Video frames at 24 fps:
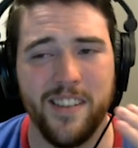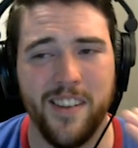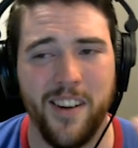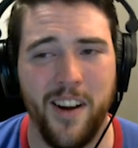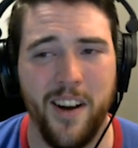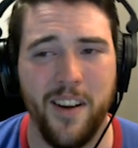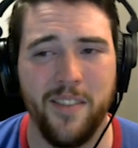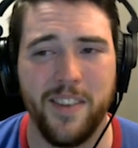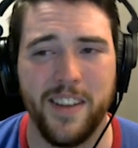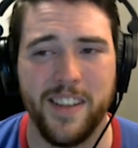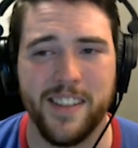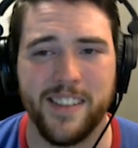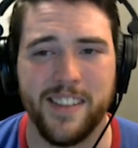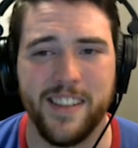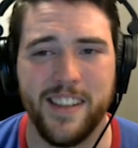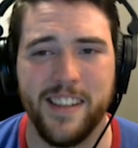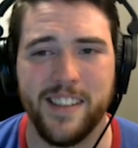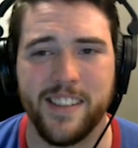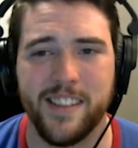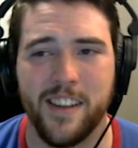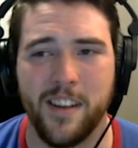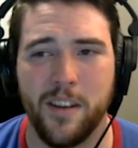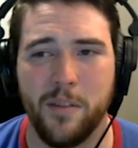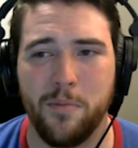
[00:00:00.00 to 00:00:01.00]
obviously
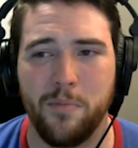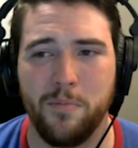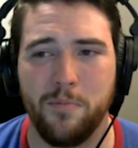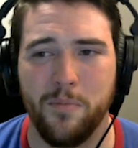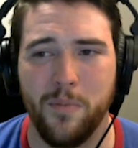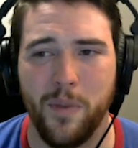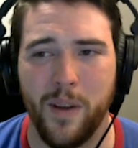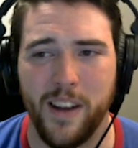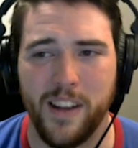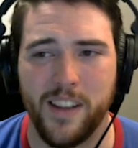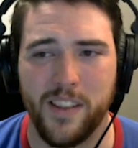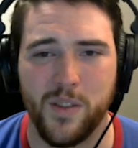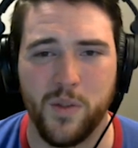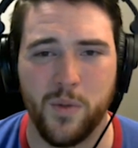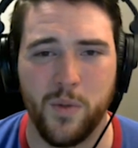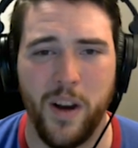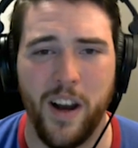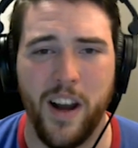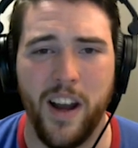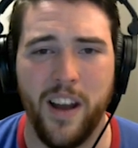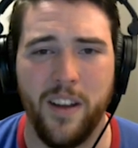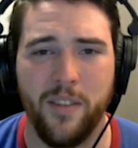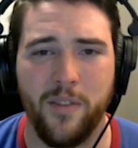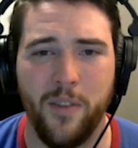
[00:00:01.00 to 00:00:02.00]
is going to like
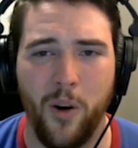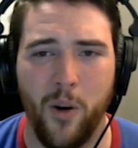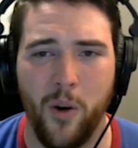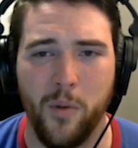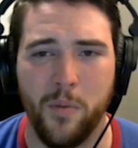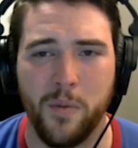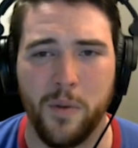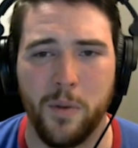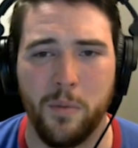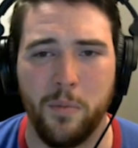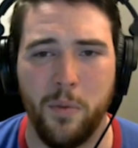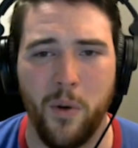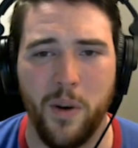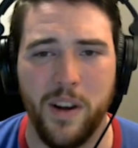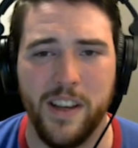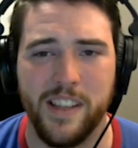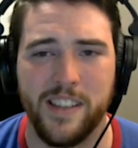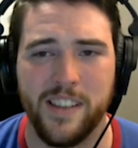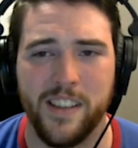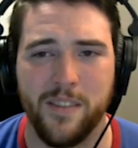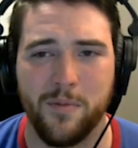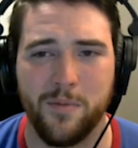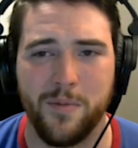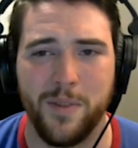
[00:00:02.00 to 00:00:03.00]
drive home the poison